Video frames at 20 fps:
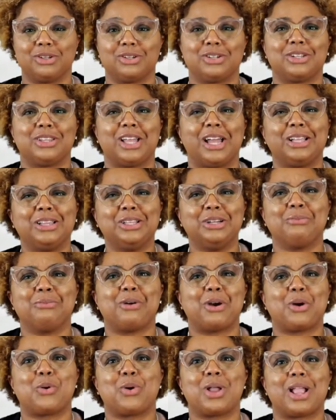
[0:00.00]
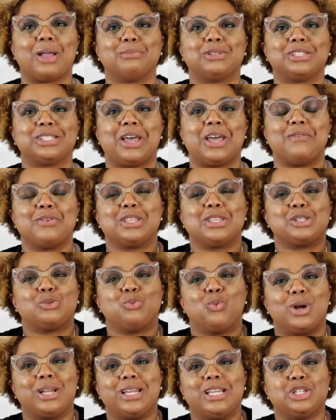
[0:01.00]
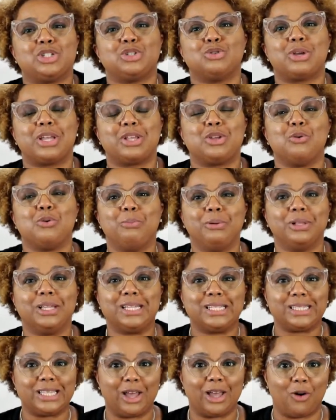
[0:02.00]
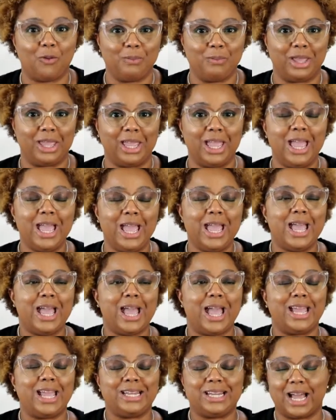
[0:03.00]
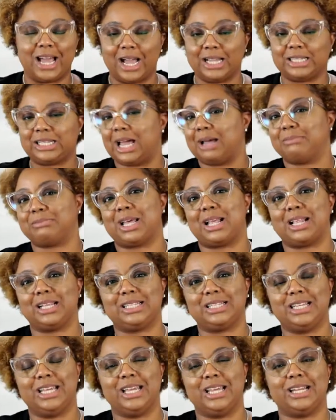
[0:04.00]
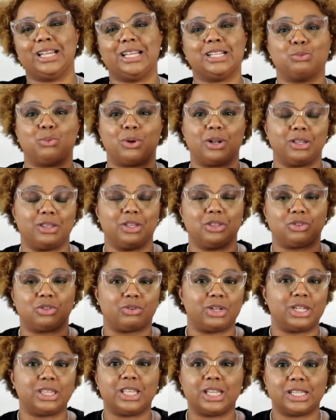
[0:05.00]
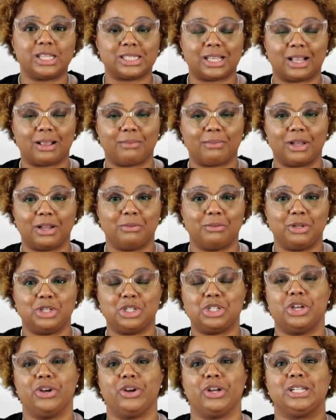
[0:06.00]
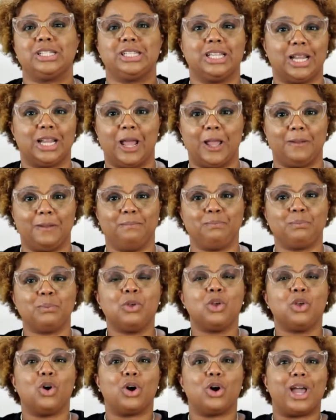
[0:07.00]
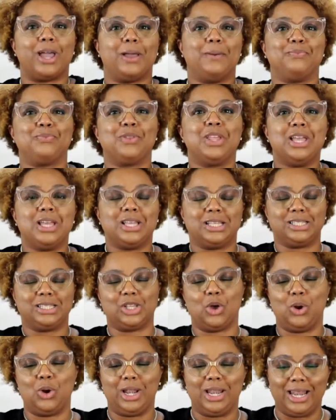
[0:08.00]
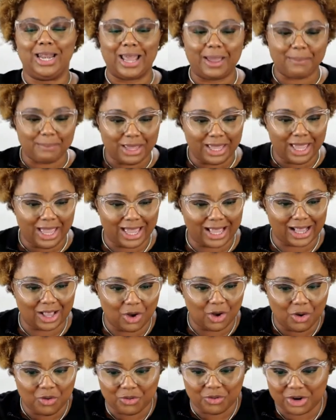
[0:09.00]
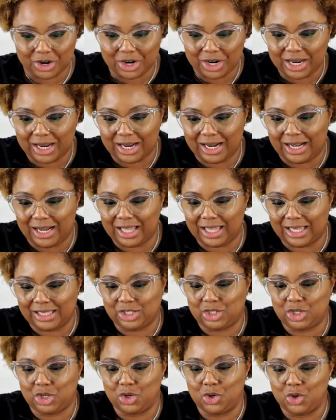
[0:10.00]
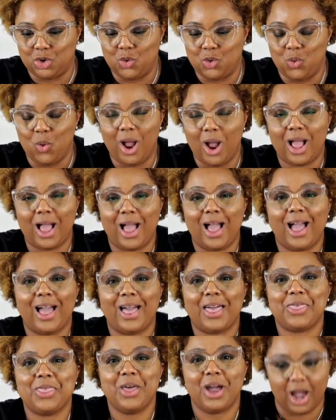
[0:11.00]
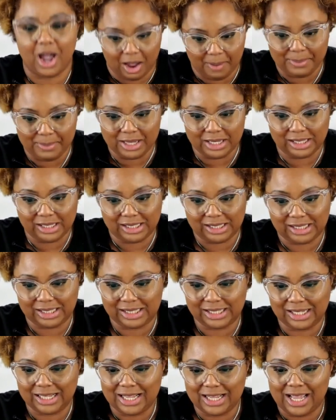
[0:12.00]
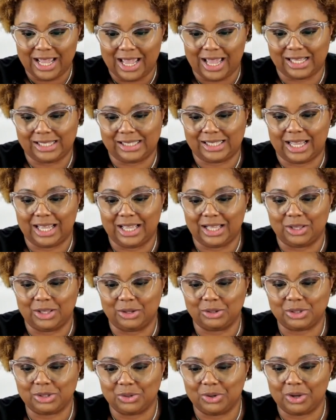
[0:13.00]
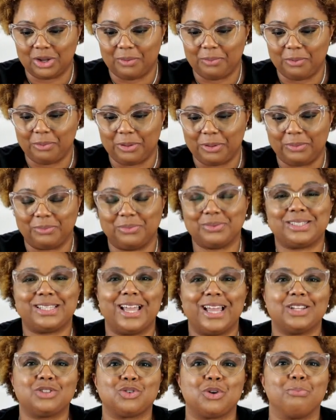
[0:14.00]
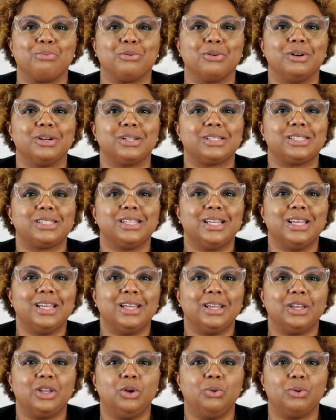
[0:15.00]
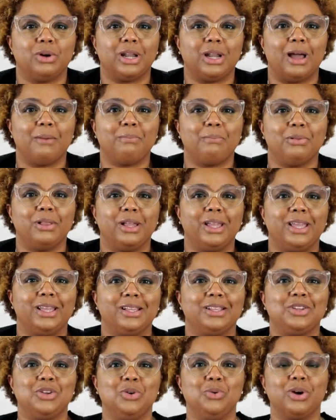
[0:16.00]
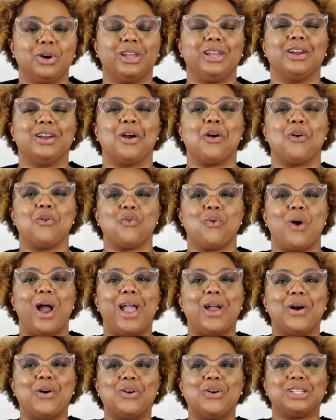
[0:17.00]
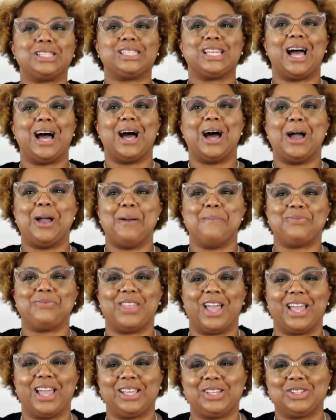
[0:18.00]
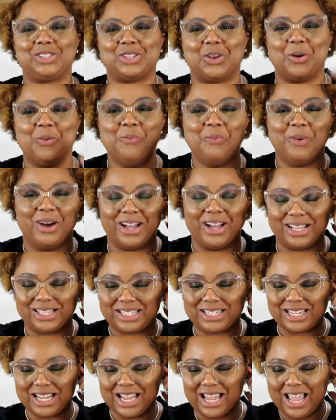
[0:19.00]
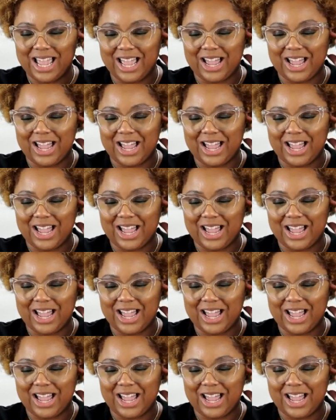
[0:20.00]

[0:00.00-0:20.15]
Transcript: They're like, look, Marquette, I'm just having this one issue. Can you please help me? And 9 times out of 10 is one of the three things that I'm going to be sharing tonight. Okay. So let me head over to the comments and say hello to a couple of people. Sandra Brooks, you are not playing. You are here right on time. Thank you so much.